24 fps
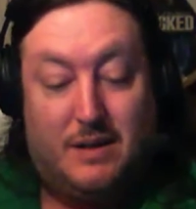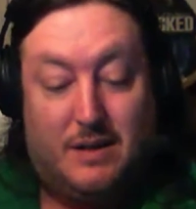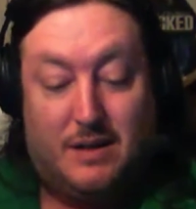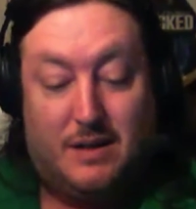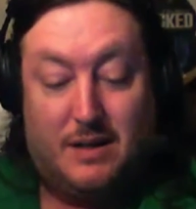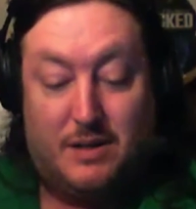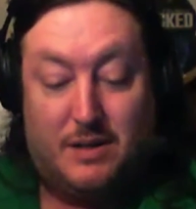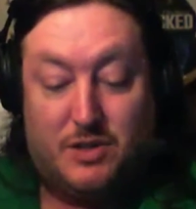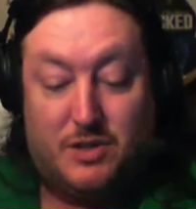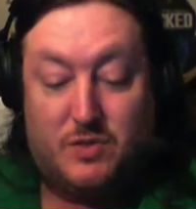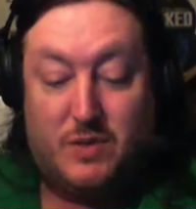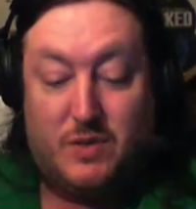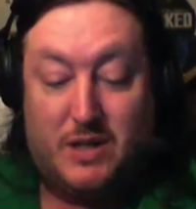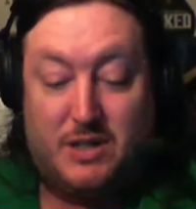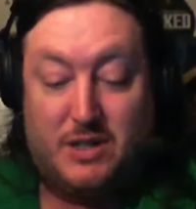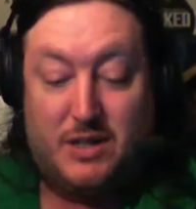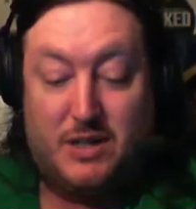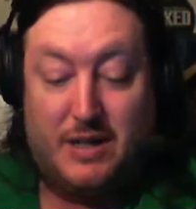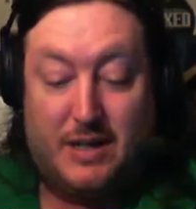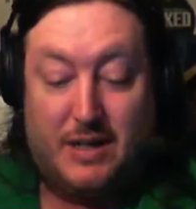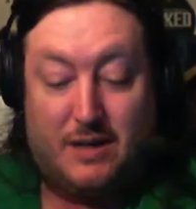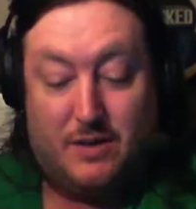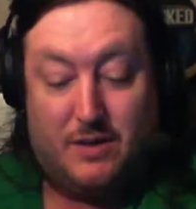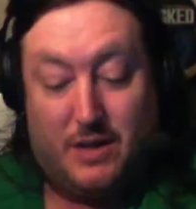kind of stretch
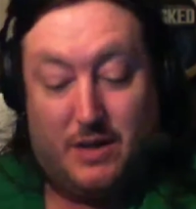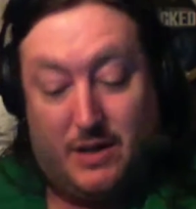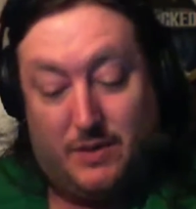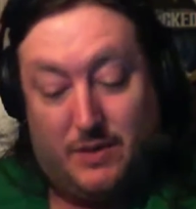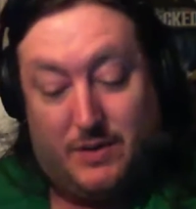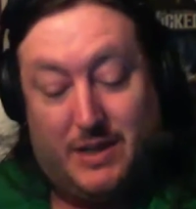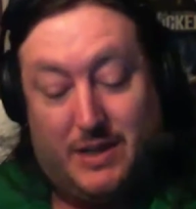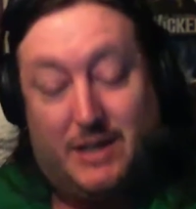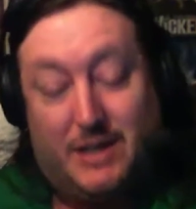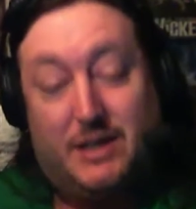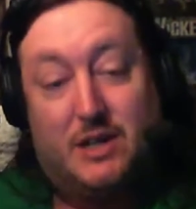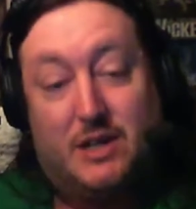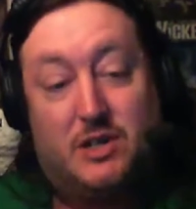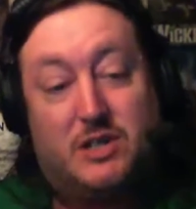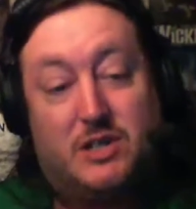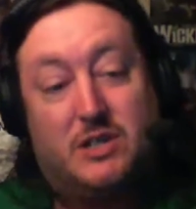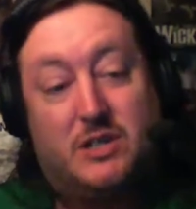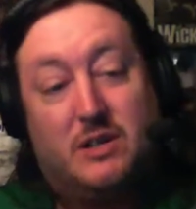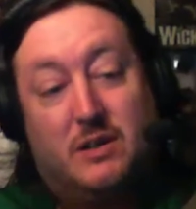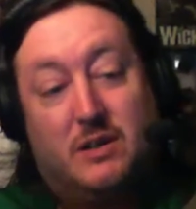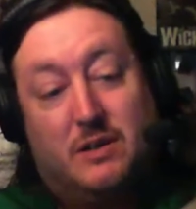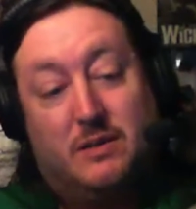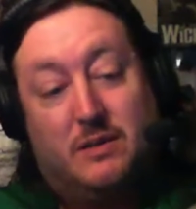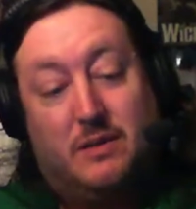it out. Oh, and there's
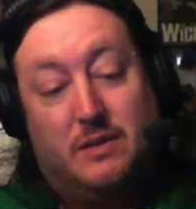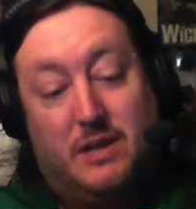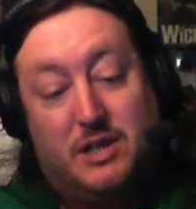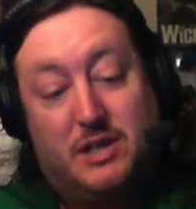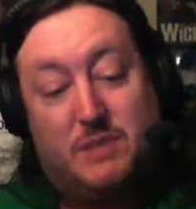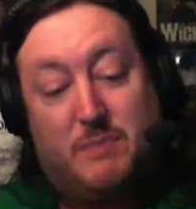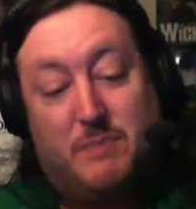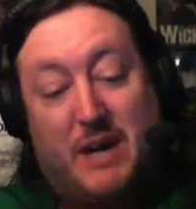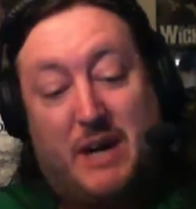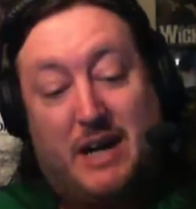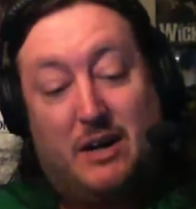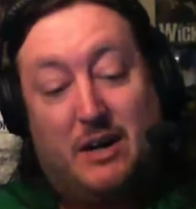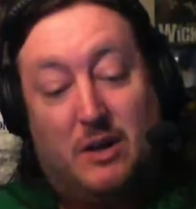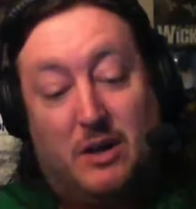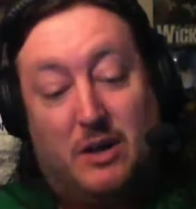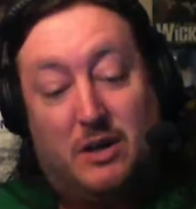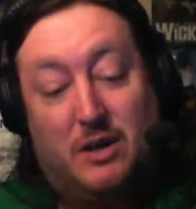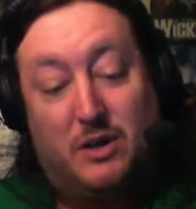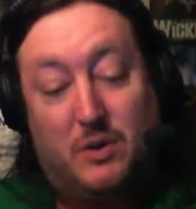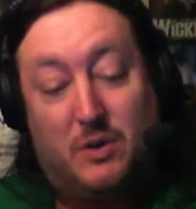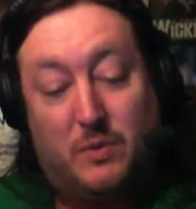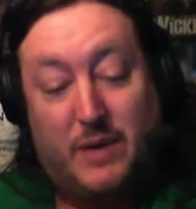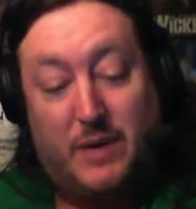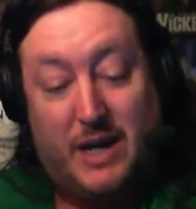the Aspire
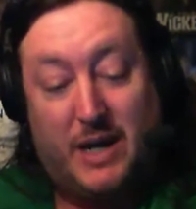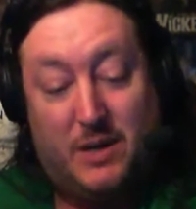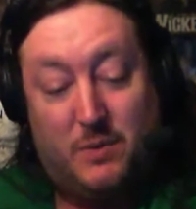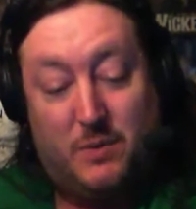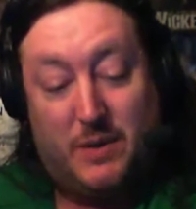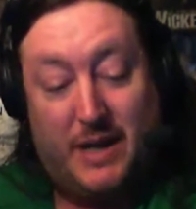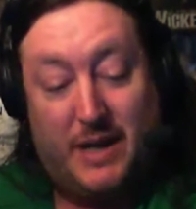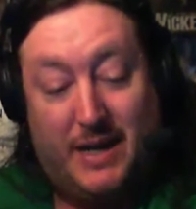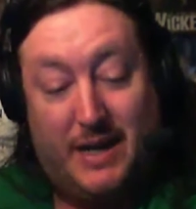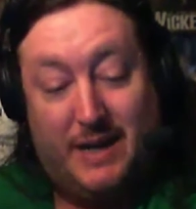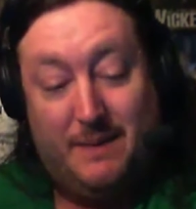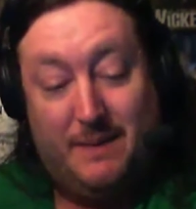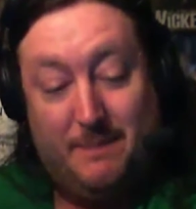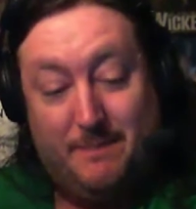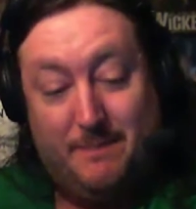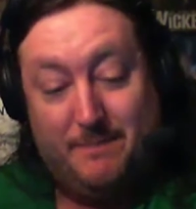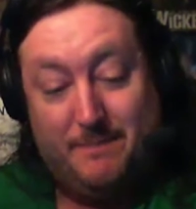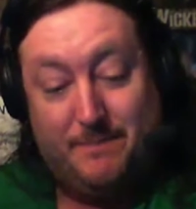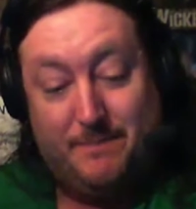logo right away.